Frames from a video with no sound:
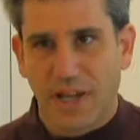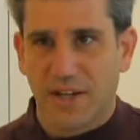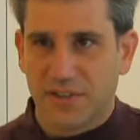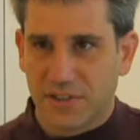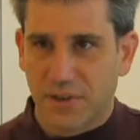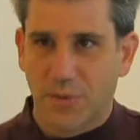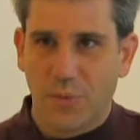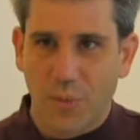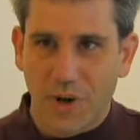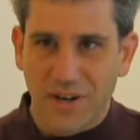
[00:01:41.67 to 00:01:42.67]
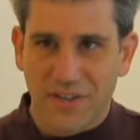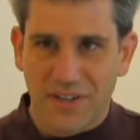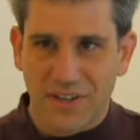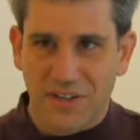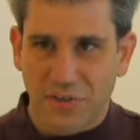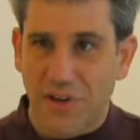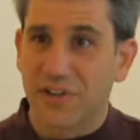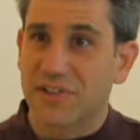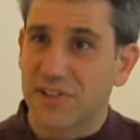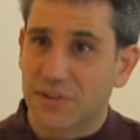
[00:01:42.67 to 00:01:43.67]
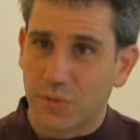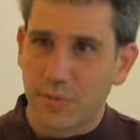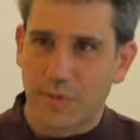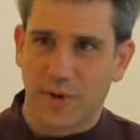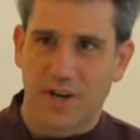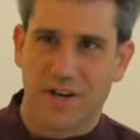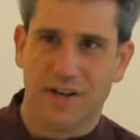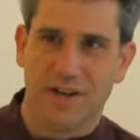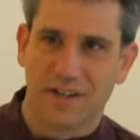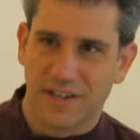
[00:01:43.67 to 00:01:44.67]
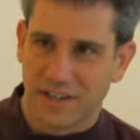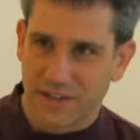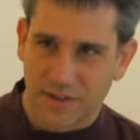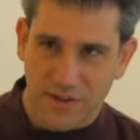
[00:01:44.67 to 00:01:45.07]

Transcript: And so one of the strongest things we've been working on in,